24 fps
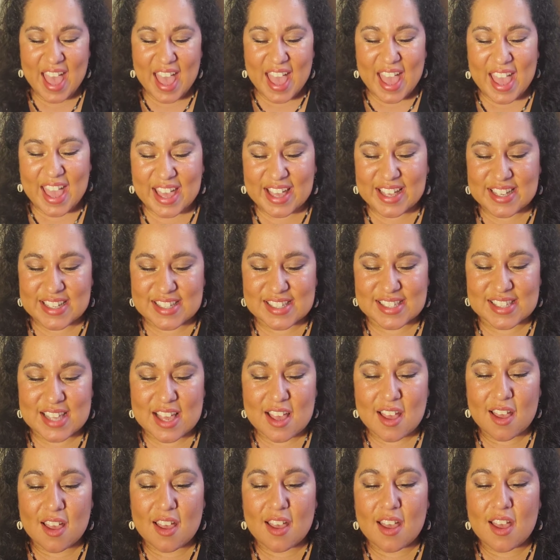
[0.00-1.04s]
is
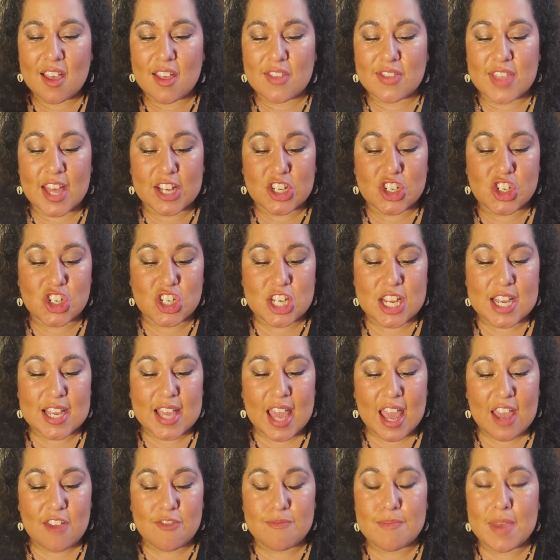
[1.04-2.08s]
that she
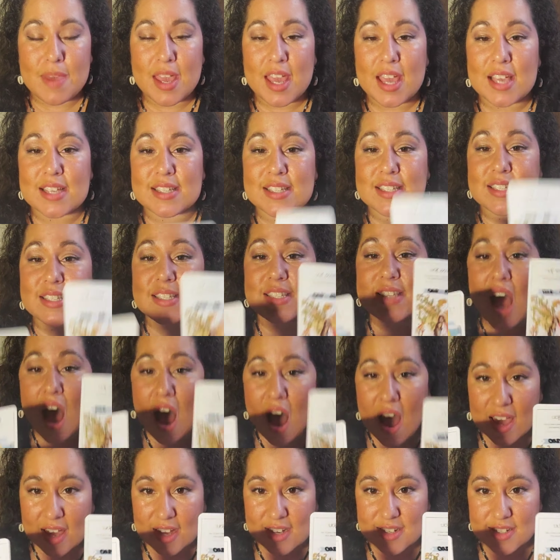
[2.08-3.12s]
gave me
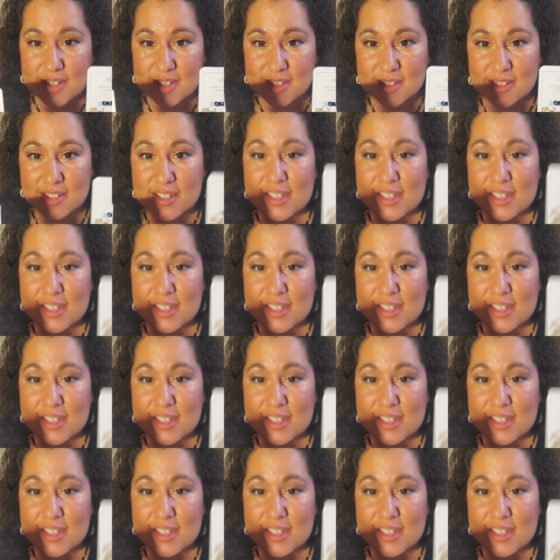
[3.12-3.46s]
signed,